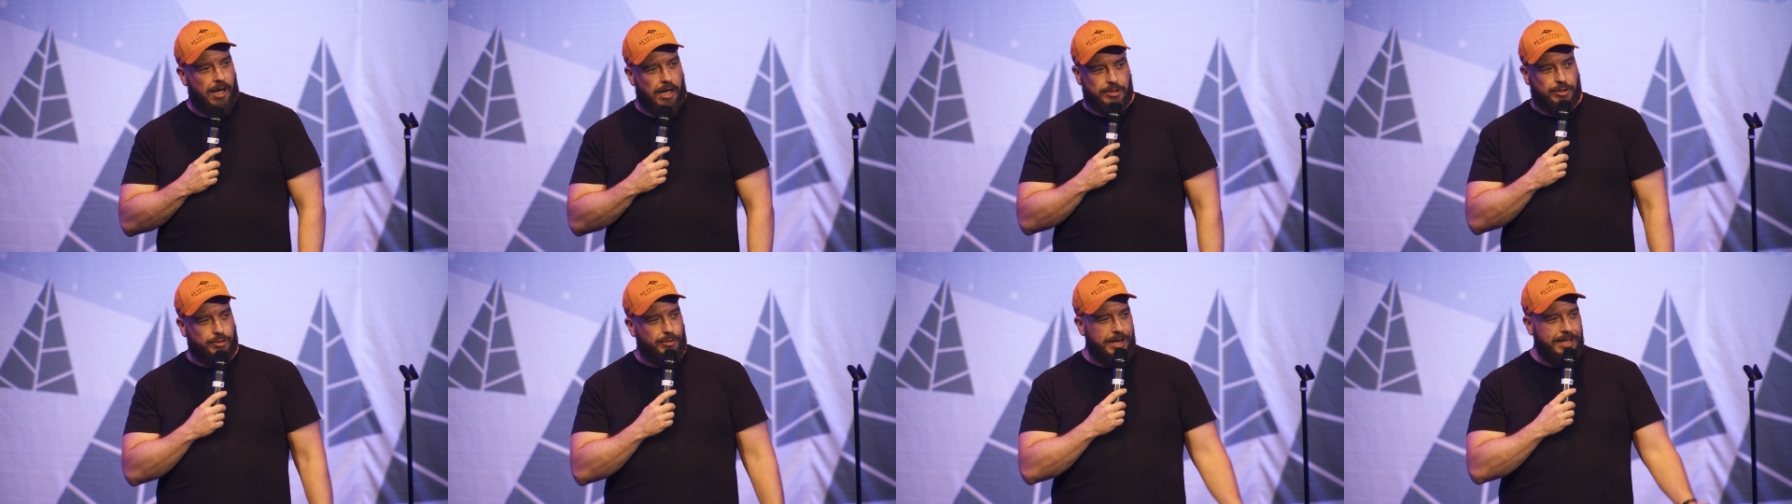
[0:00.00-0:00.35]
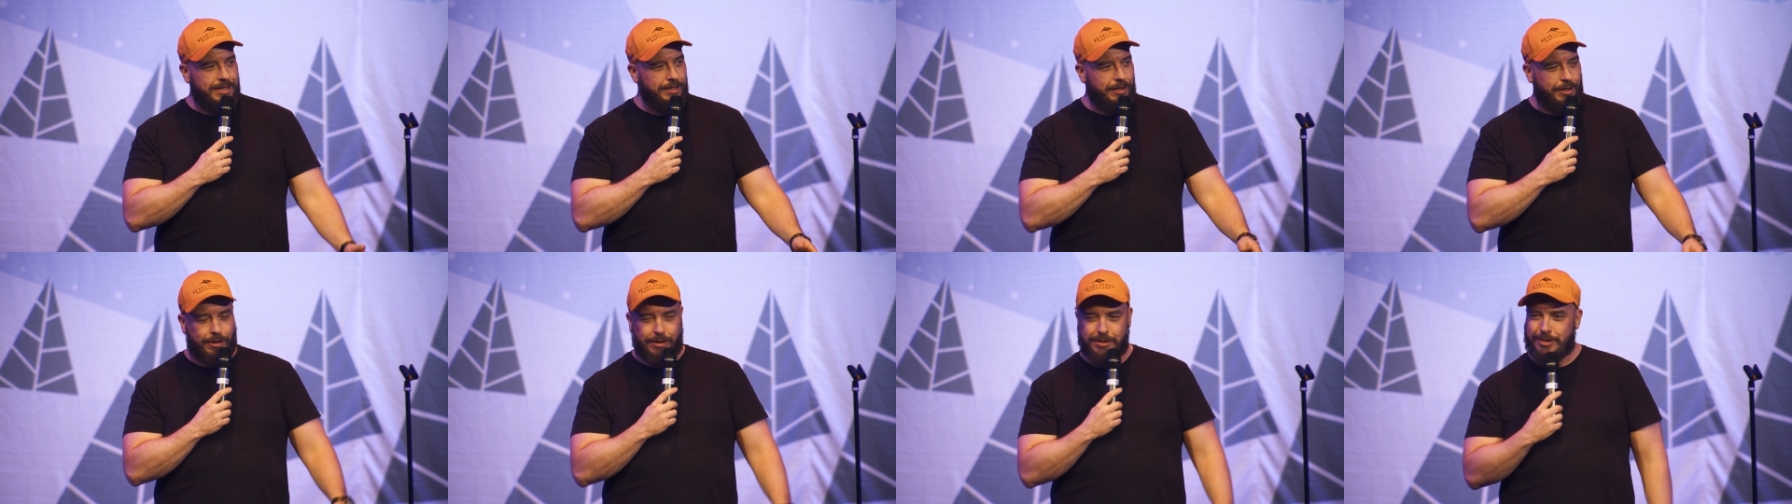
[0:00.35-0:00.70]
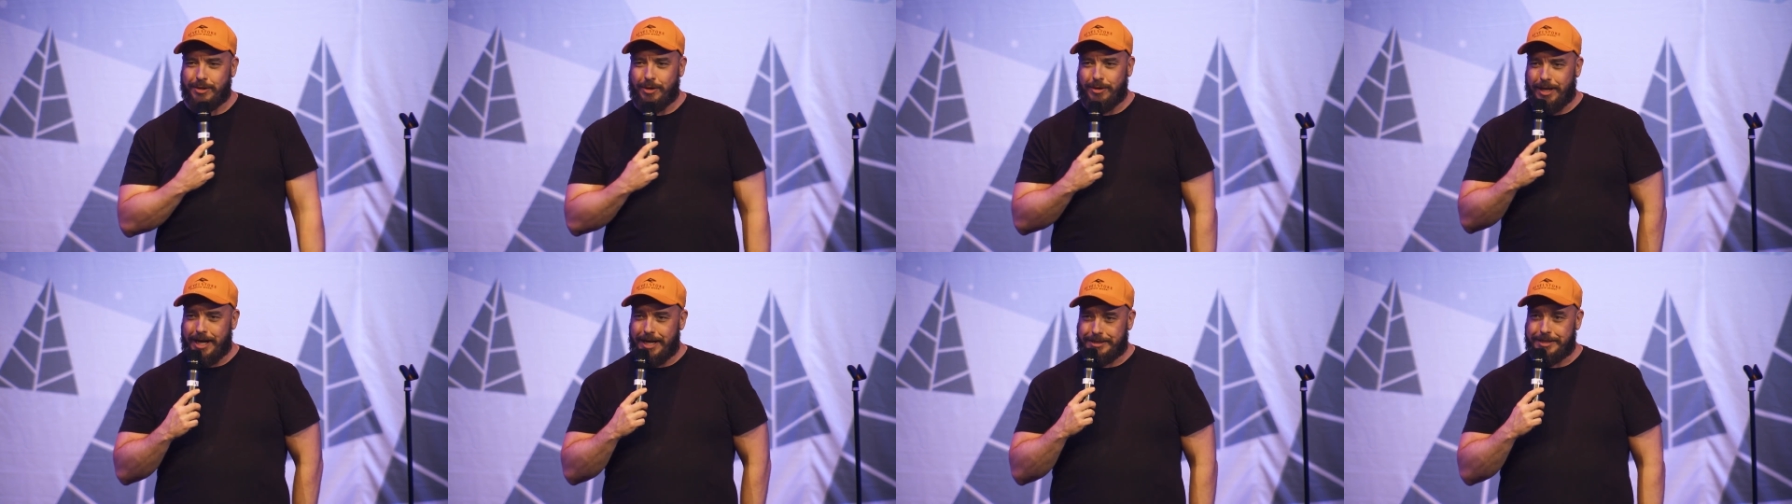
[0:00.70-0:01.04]
Australian girls
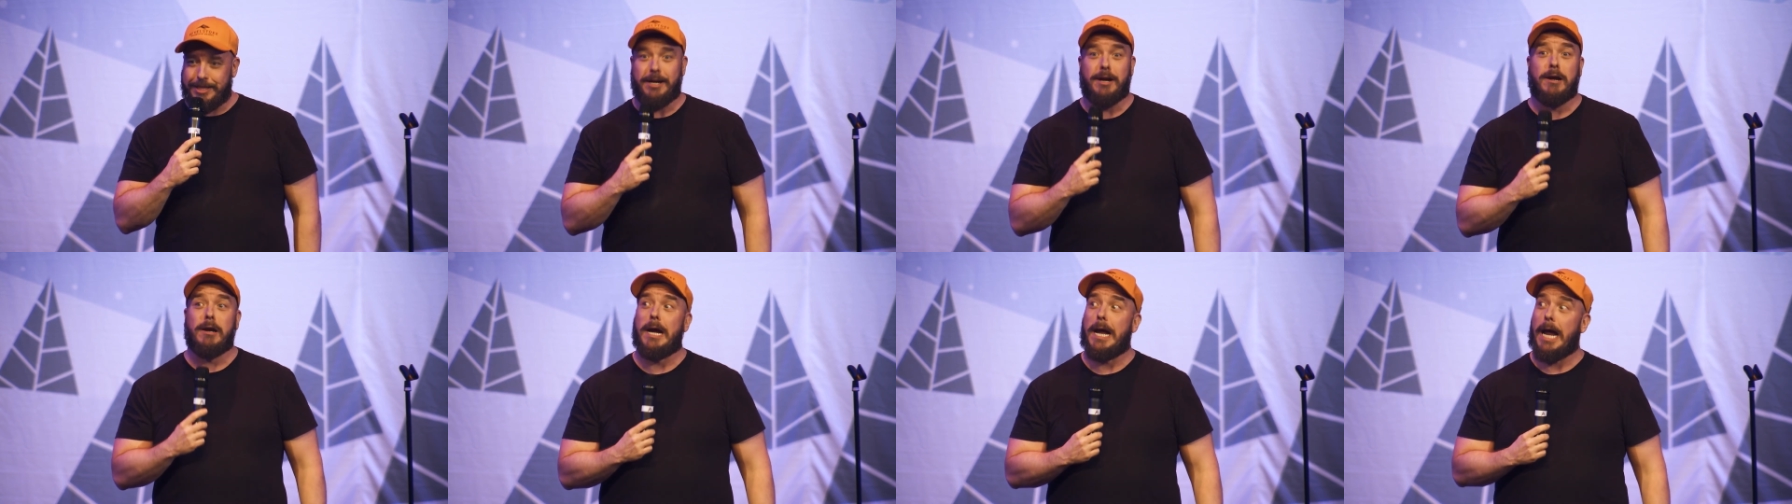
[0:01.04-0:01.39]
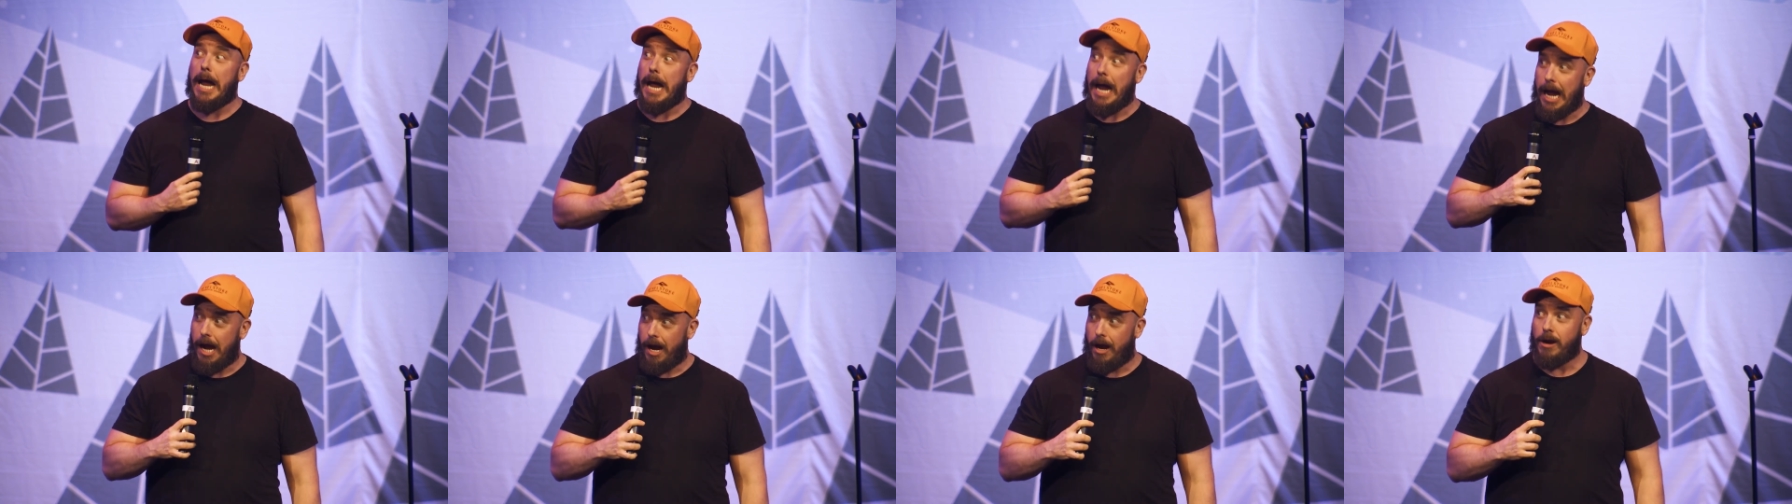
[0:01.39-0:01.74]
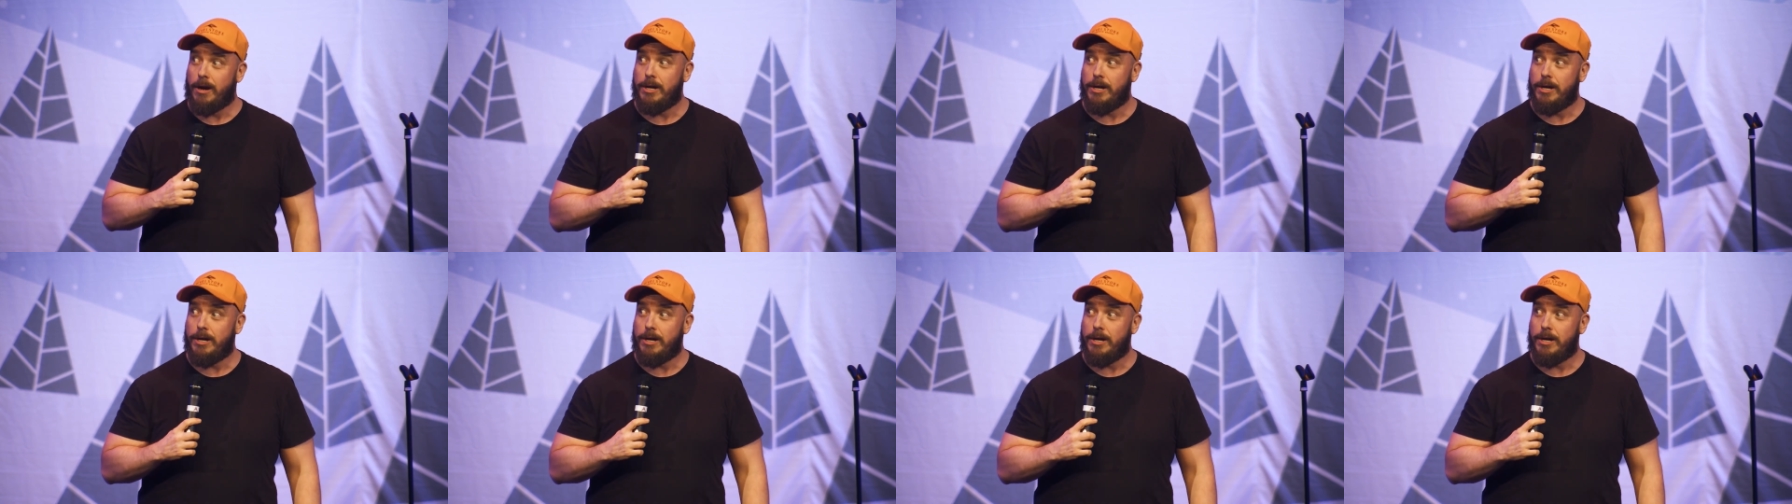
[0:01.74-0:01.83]
don't like to hear, hey,